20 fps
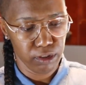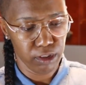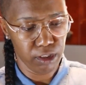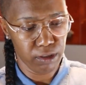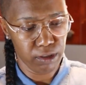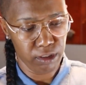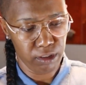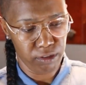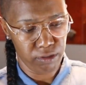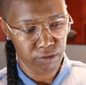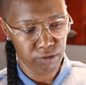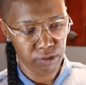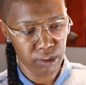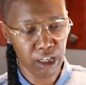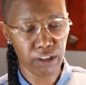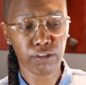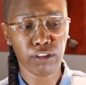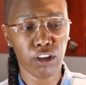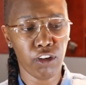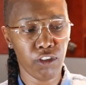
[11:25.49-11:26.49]
the
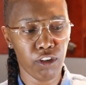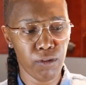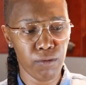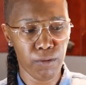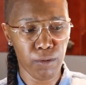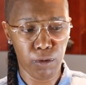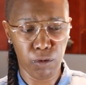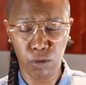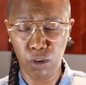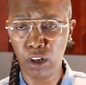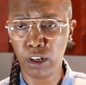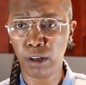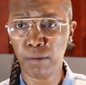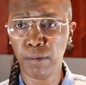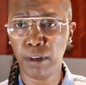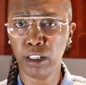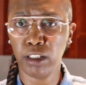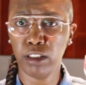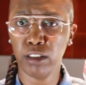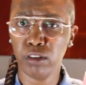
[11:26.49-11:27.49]
leftover
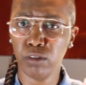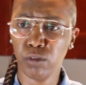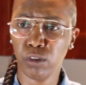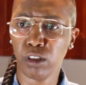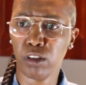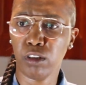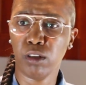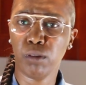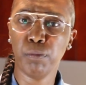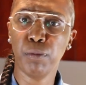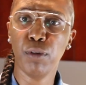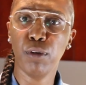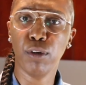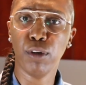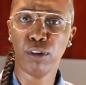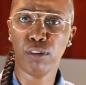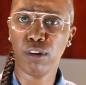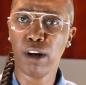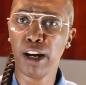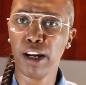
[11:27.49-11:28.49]
watermelon, we're gonna
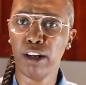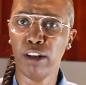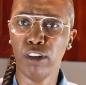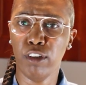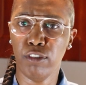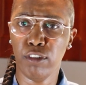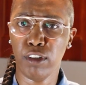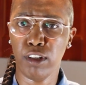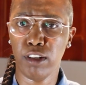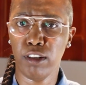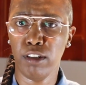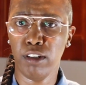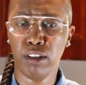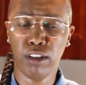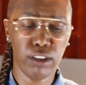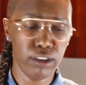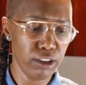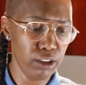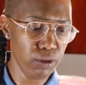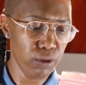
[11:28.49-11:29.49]
pour right over
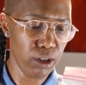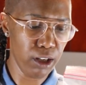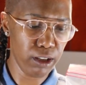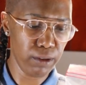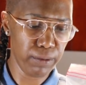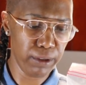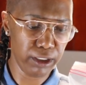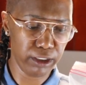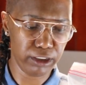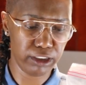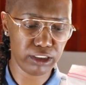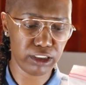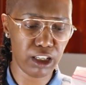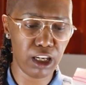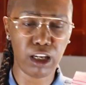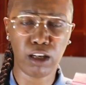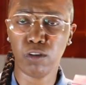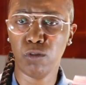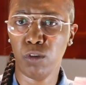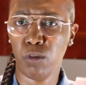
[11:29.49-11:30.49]
the watermelon
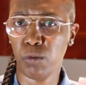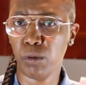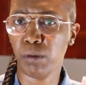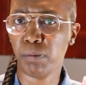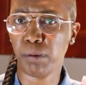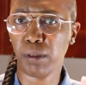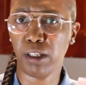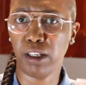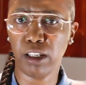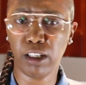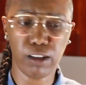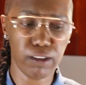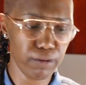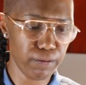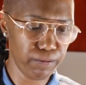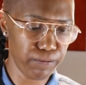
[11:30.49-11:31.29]
steak when we plate.